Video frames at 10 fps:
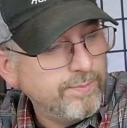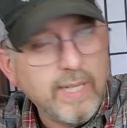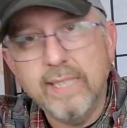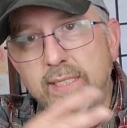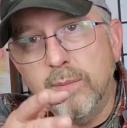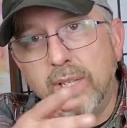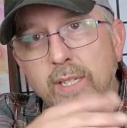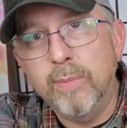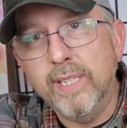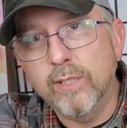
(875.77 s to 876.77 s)
It
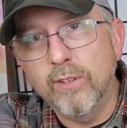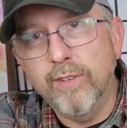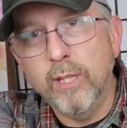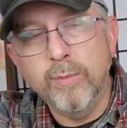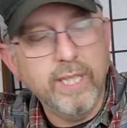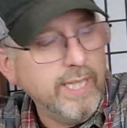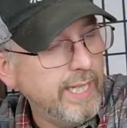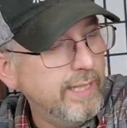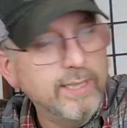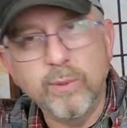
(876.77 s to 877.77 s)
depends on availability,
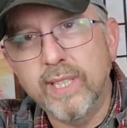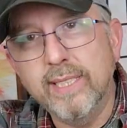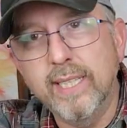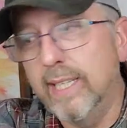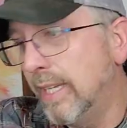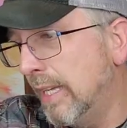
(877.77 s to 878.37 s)
is what they say.